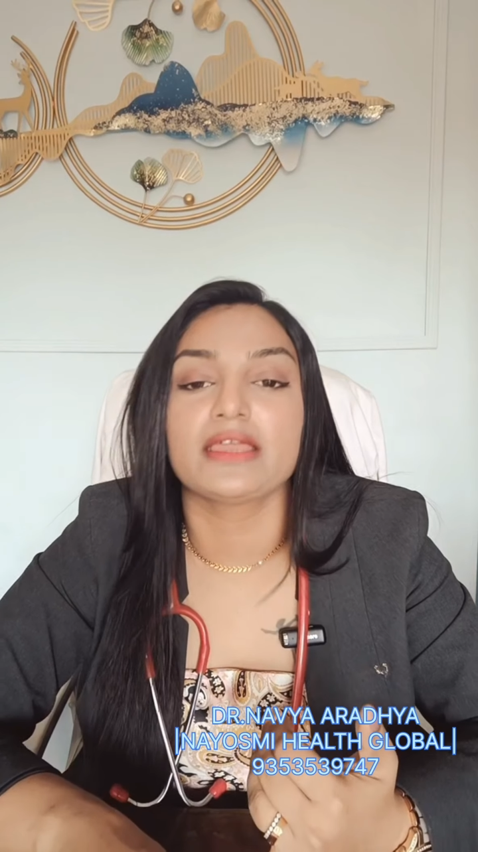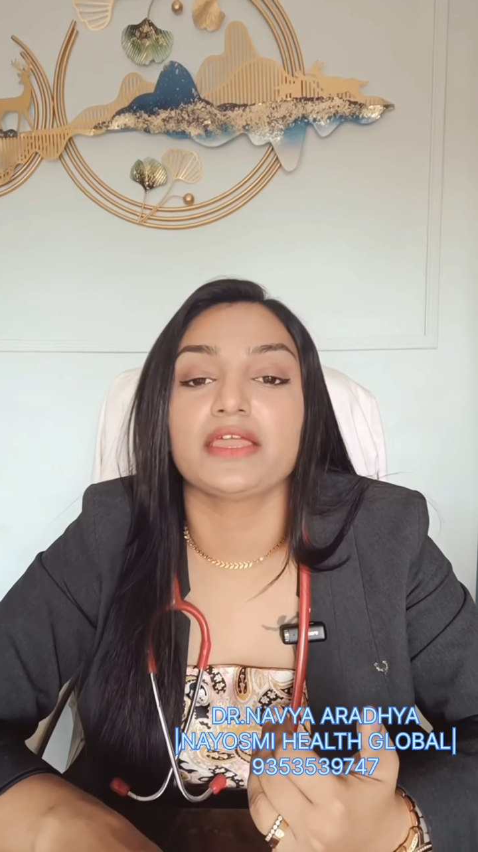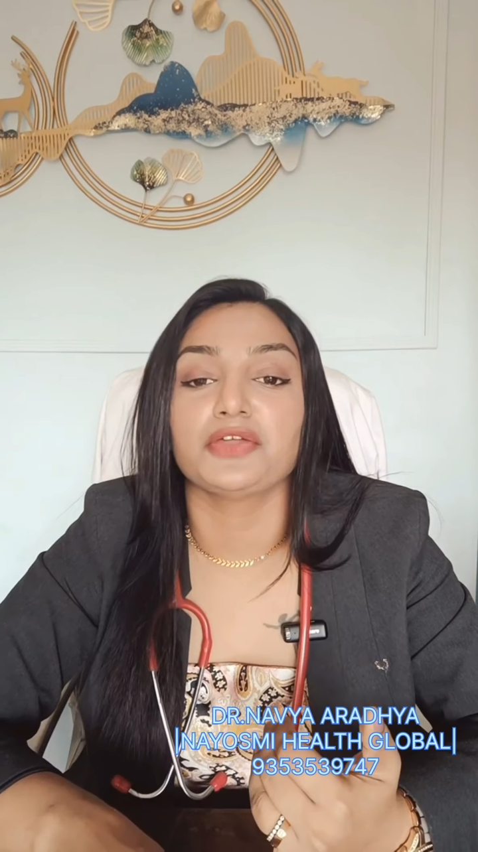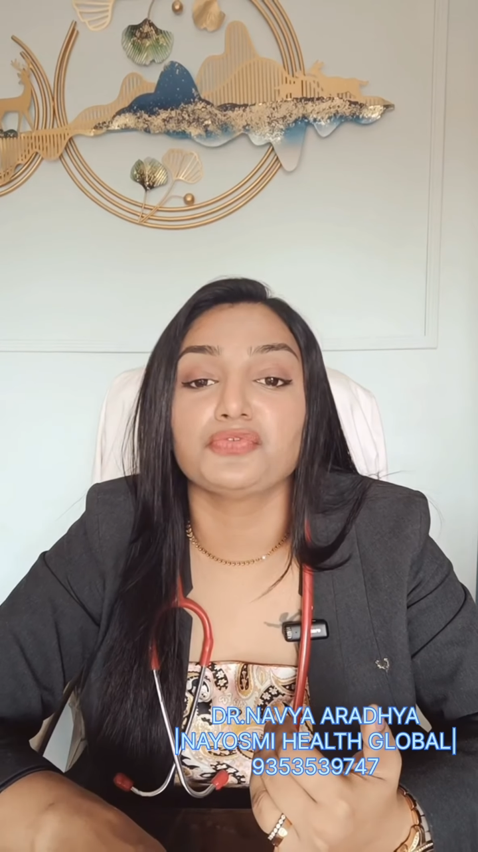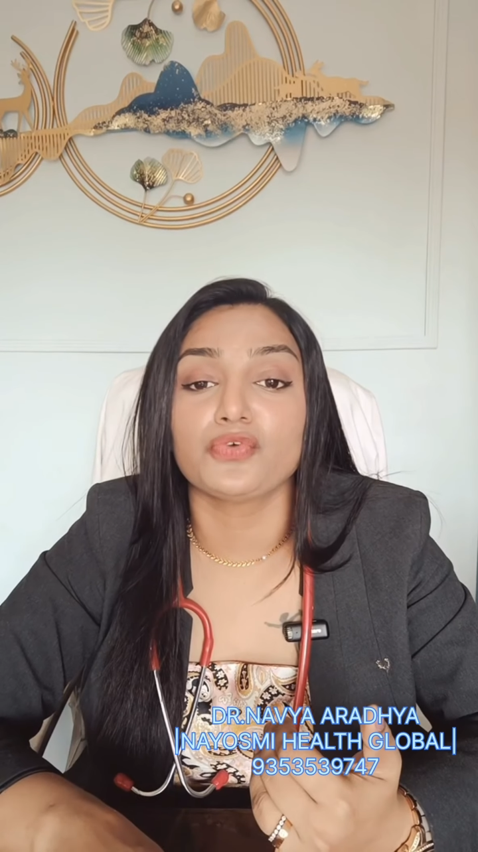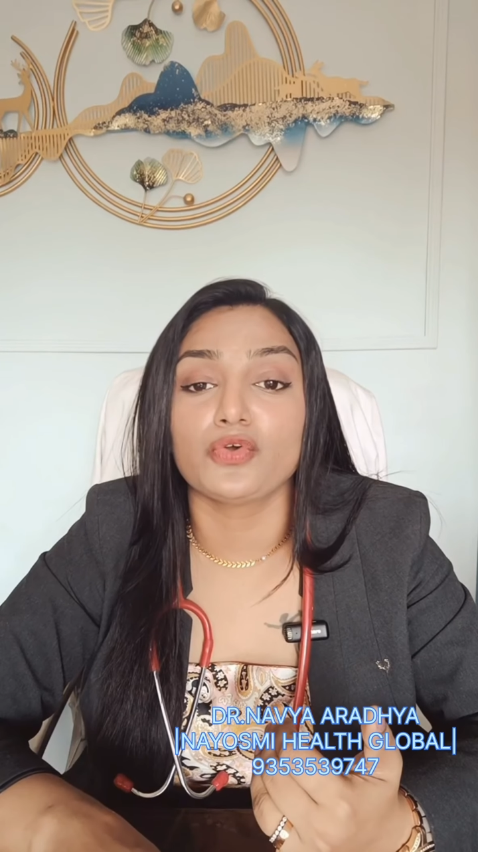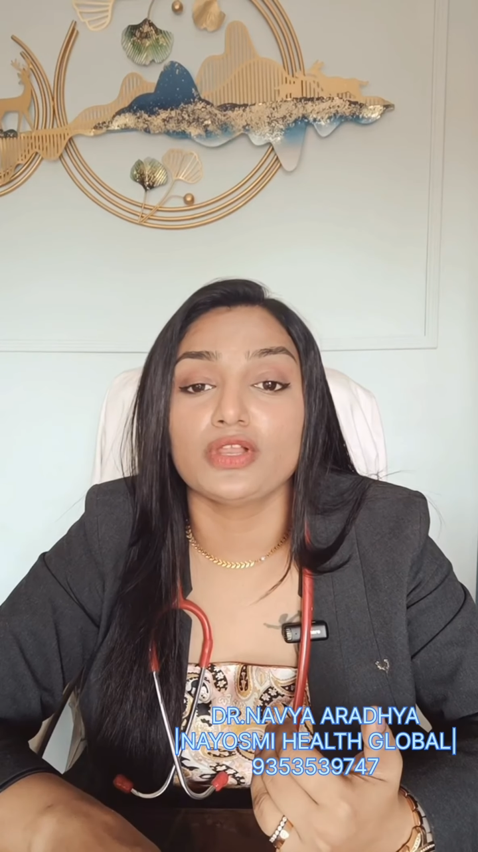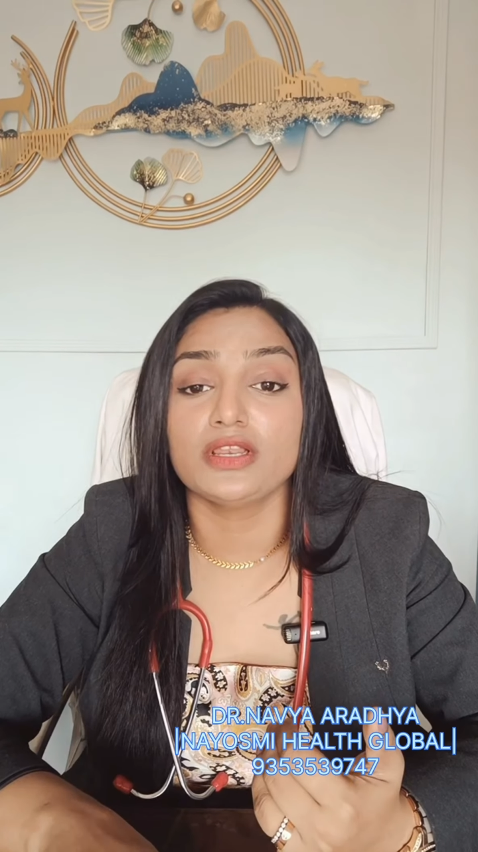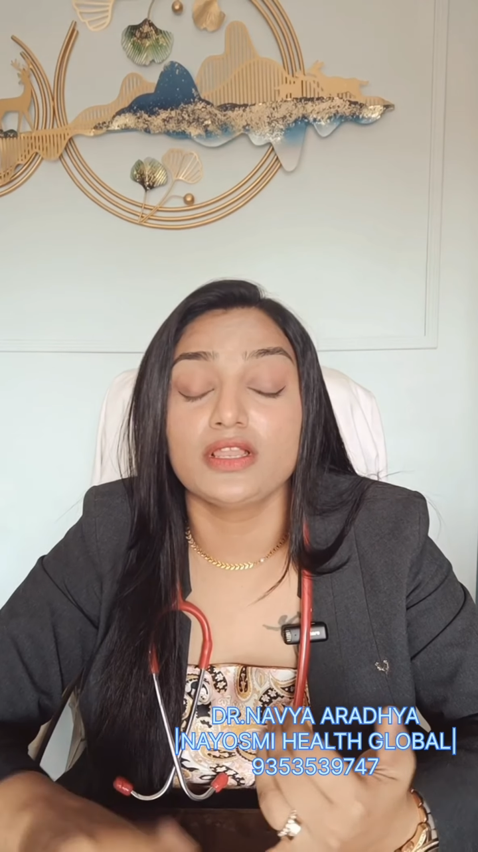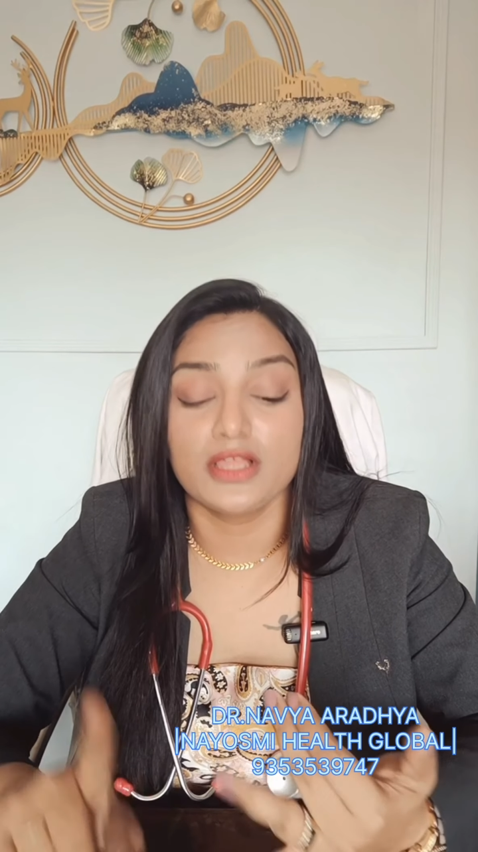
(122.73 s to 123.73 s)
hair
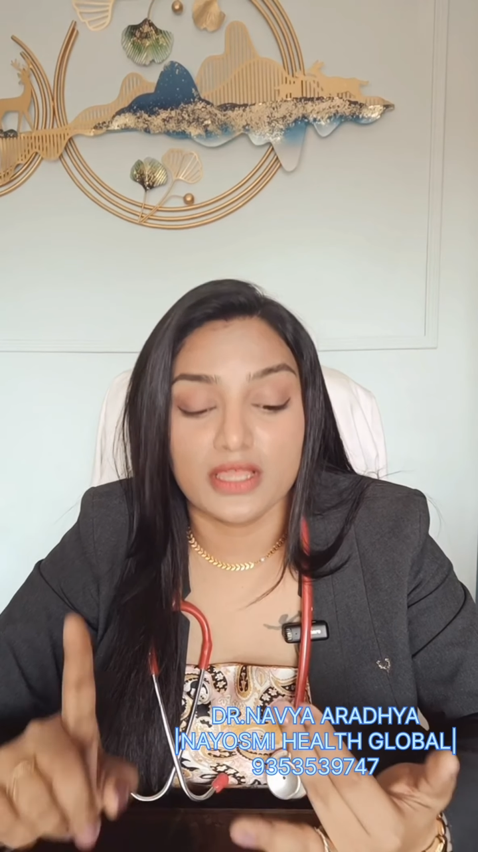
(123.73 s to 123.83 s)
fall,